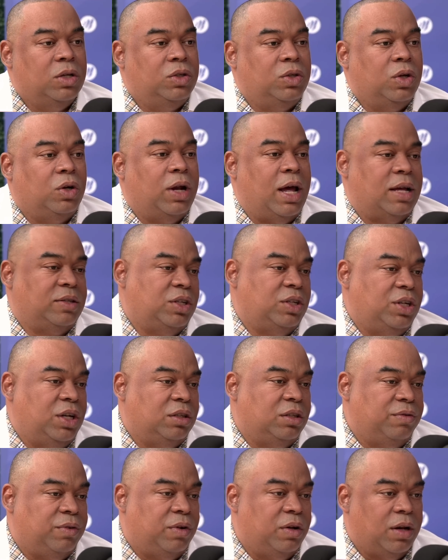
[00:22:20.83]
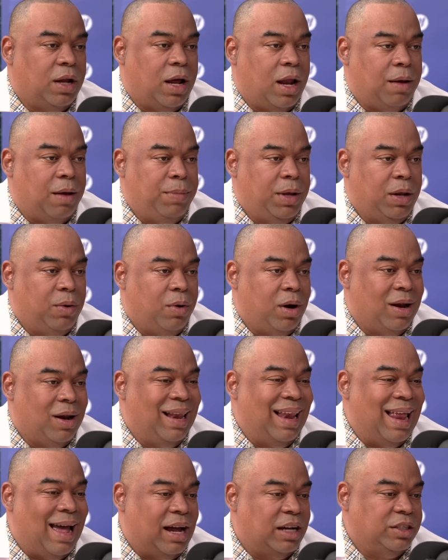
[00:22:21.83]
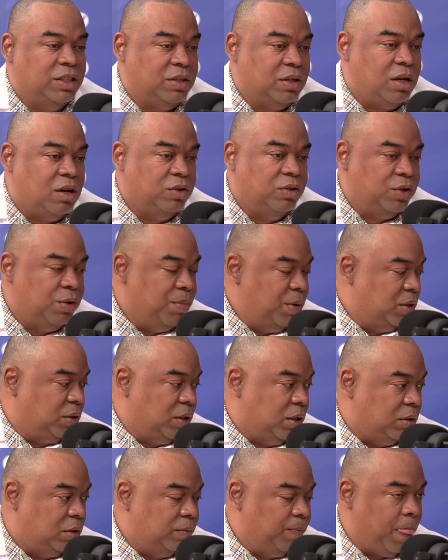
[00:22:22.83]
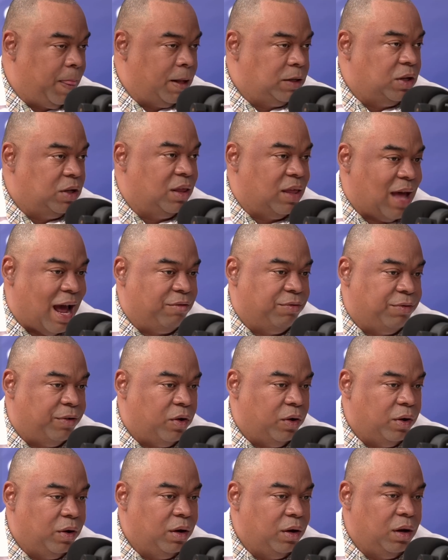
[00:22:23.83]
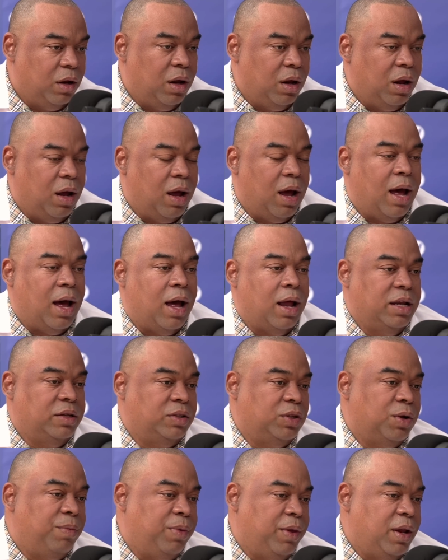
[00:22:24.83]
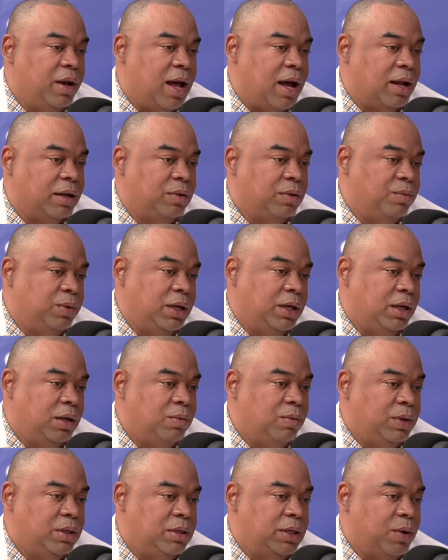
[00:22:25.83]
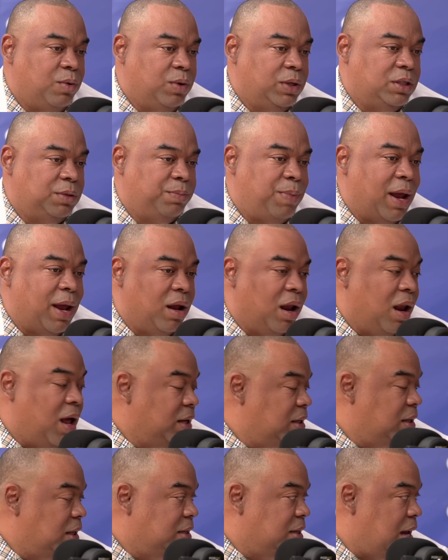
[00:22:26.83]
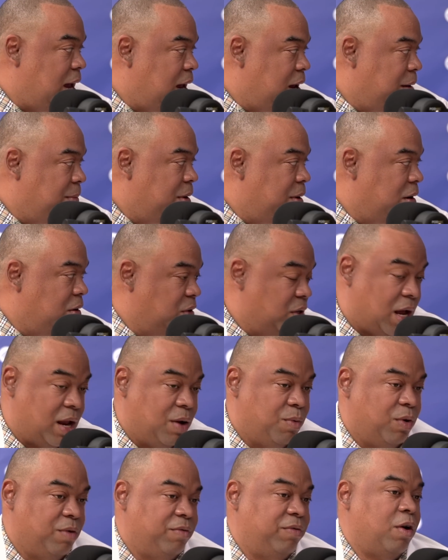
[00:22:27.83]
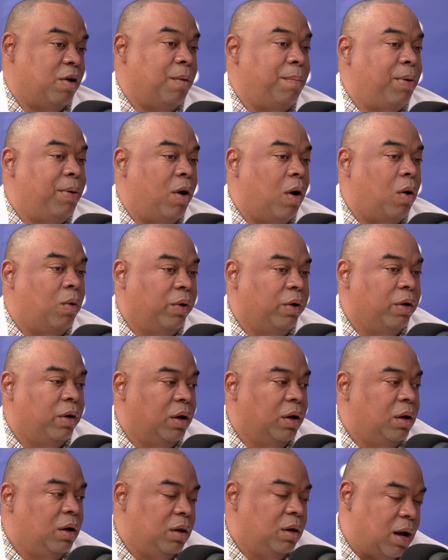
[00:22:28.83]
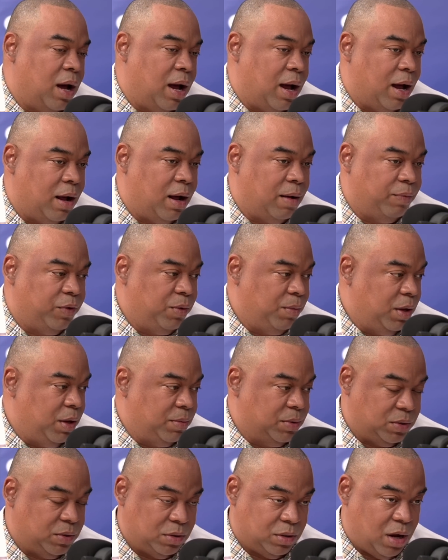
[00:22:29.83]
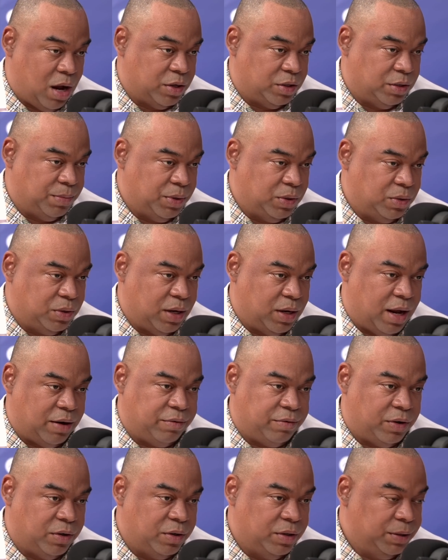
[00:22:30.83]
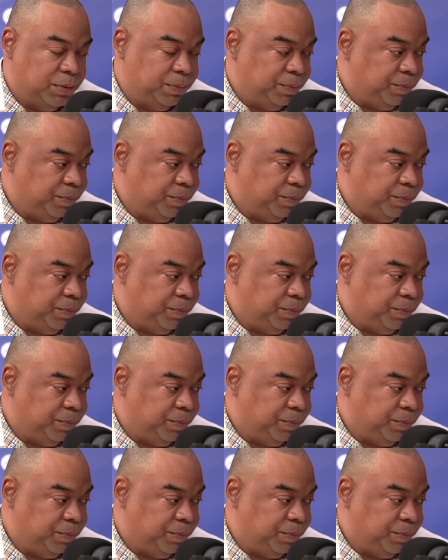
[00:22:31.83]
So that's the Chase Fund, and I mean, we're the largest contributor to that fund, and it's something that we spend a lot of time on, and we're very proud to be able to contribute to that fund.